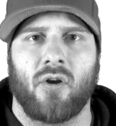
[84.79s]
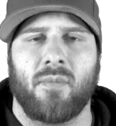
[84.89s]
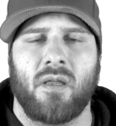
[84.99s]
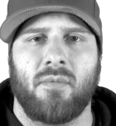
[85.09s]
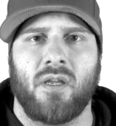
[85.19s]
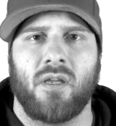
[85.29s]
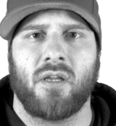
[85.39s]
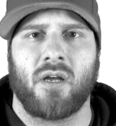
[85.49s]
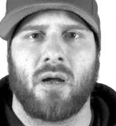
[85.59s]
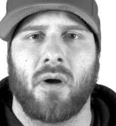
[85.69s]
You know,
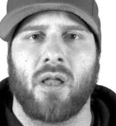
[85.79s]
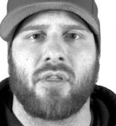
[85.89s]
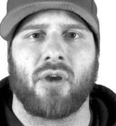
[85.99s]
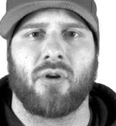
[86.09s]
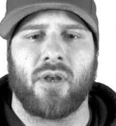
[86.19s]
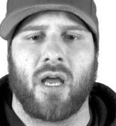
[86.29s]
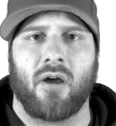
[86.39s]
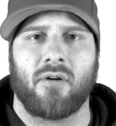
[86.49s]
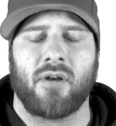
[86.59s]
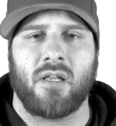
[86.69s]
maybe a month ago
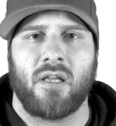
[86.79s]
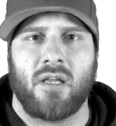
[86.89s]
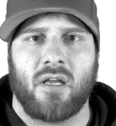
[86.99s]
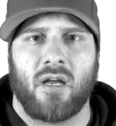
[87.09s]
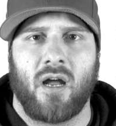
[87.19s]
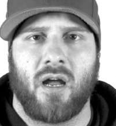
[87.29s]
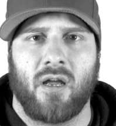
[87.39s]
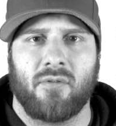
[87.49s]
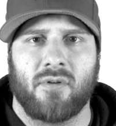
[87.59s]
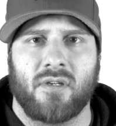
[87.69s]
now,
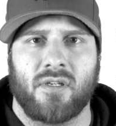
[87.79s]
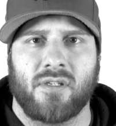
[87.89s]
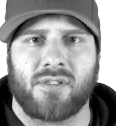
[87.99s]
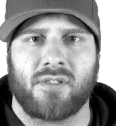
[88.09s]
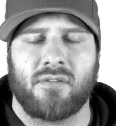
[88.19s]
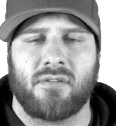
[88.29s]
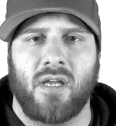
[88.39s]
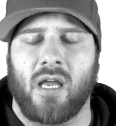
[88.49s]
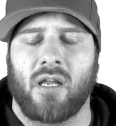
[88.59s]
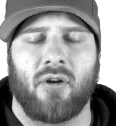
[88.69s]
I was
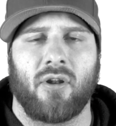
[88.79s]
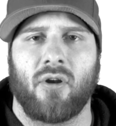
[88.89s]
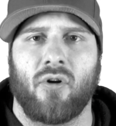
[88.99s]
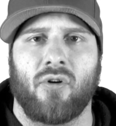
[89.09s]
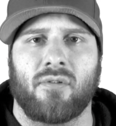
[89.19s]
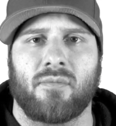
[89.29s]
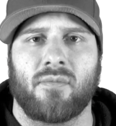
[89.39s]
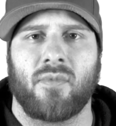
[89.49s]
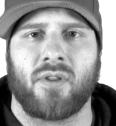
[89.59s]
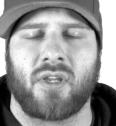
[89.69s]
hanging out at
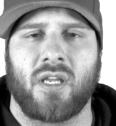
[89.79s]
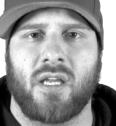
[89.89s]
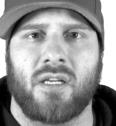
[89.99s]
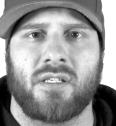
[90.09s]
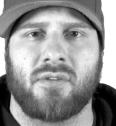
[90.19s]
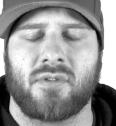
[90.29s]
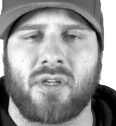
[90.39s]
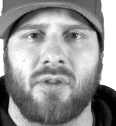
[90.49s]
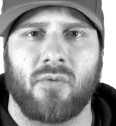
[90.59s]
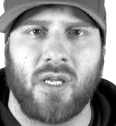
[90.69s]
home with the kids. It was
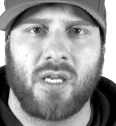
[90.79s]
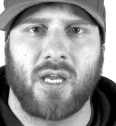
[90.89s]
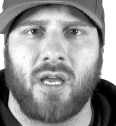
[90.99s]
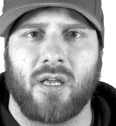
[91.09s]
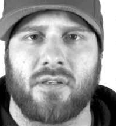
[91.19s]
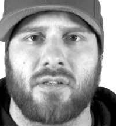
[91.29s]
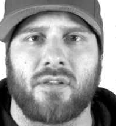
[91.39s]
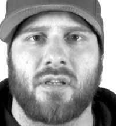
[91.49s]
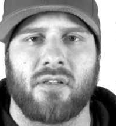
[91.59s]
on the weekend.